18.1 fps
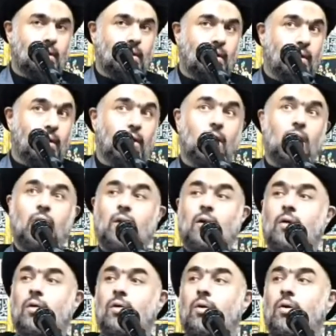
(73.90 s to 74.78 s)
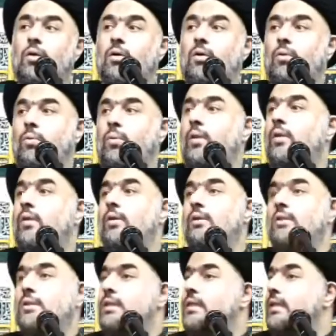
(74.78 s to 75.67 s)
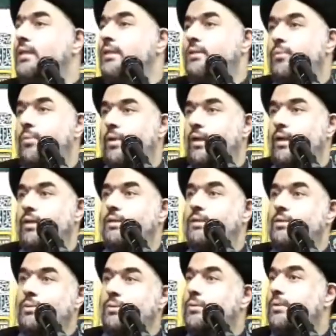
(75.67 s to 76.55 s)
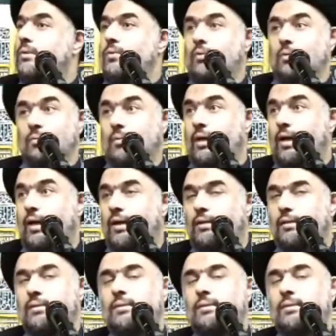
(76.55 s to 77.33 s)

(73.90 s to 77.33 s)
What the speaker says: They are with their deed, whether it's good or bad.